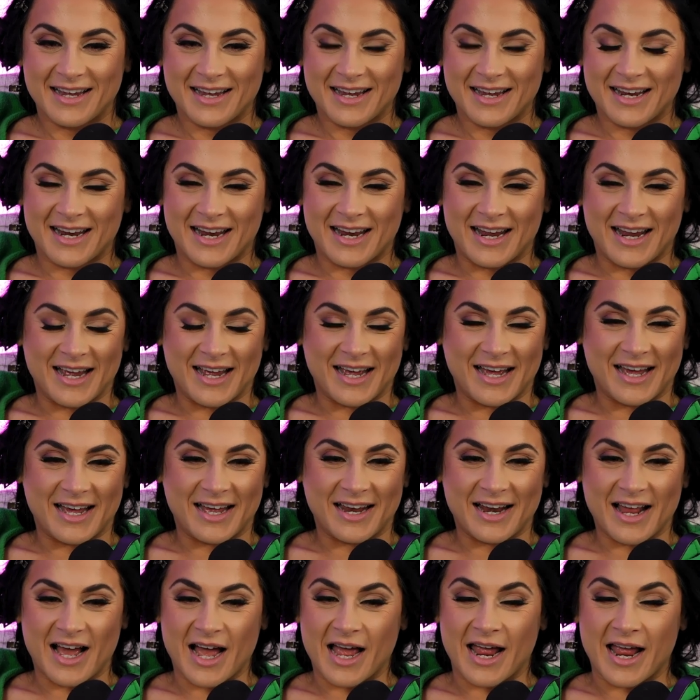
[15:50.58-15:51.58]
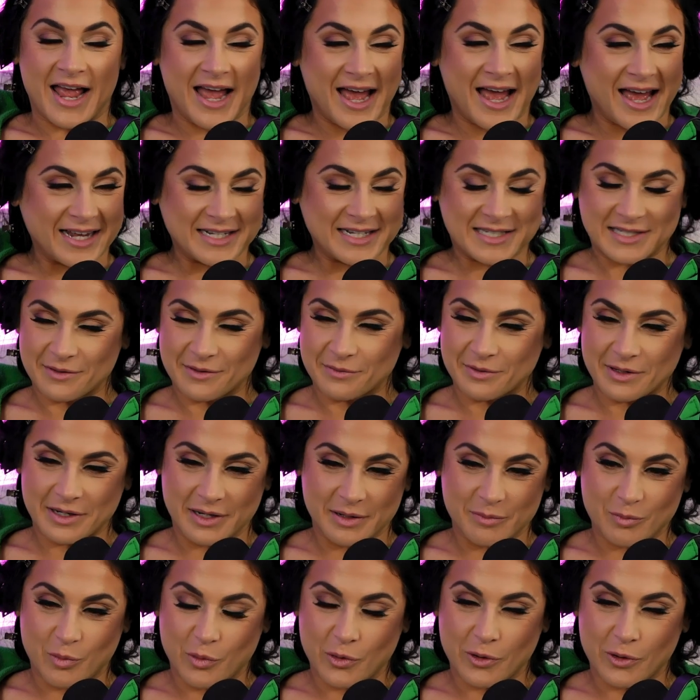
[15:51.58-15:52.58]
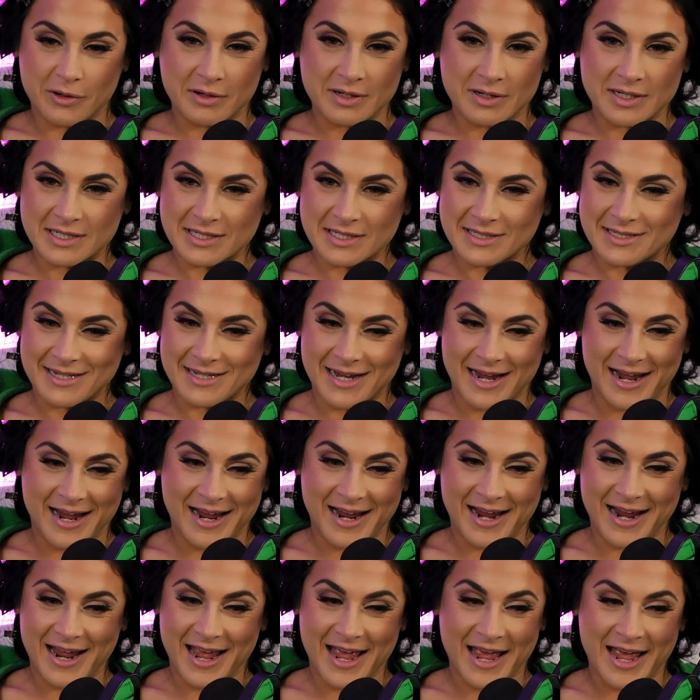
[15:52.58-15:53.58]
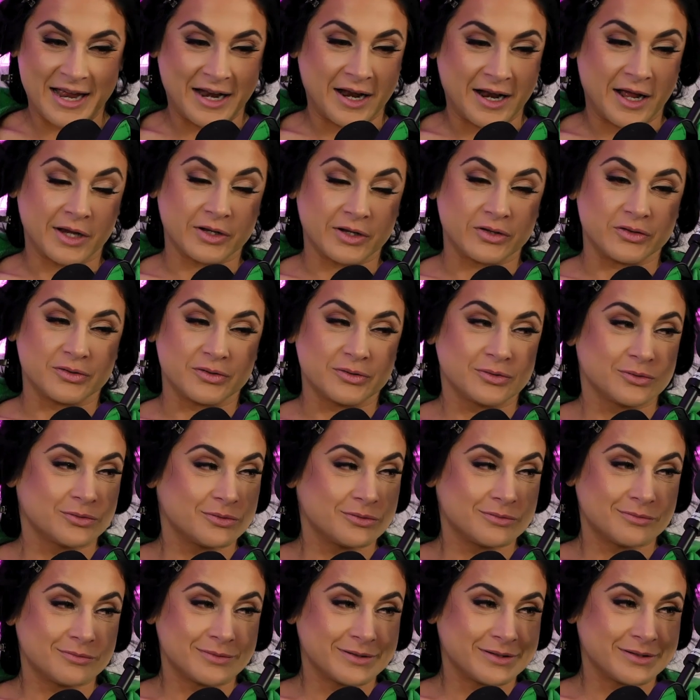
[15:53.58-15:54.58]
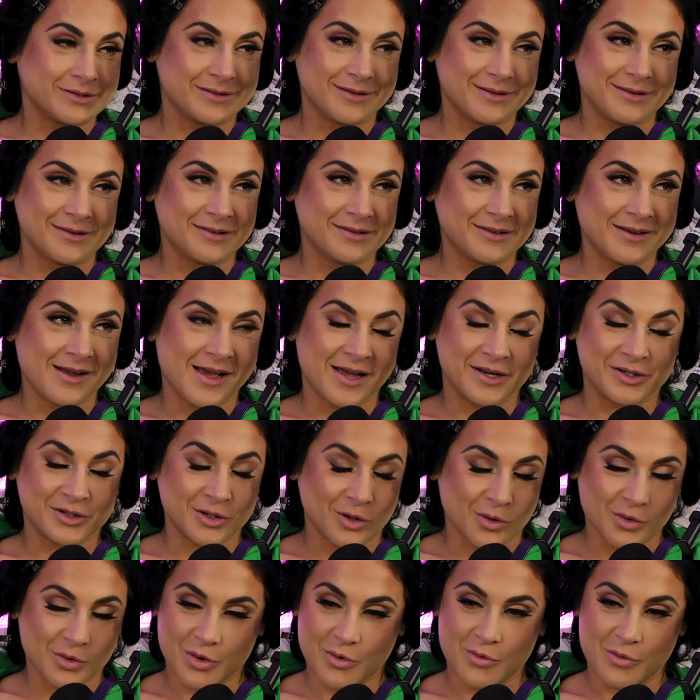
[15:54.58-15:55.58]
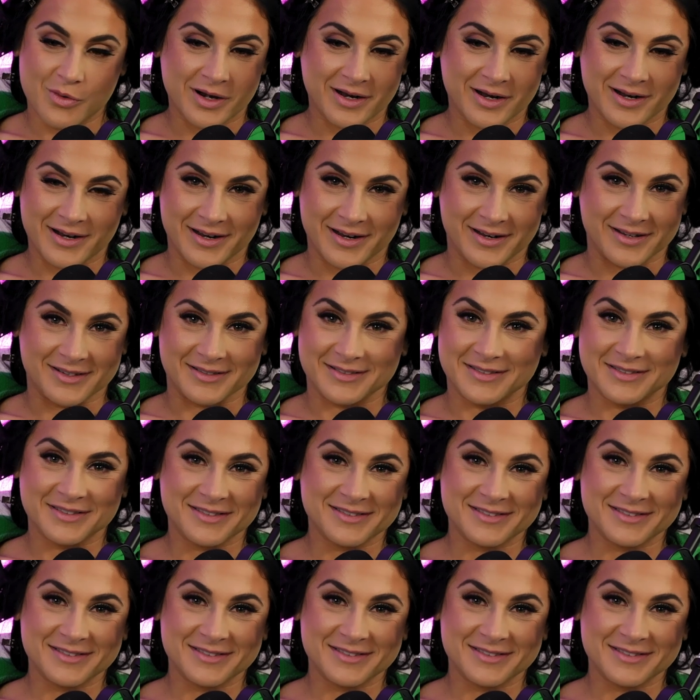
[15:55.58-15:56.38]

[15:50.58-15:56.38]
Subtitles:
And I had something important to say, and I don't know what it is.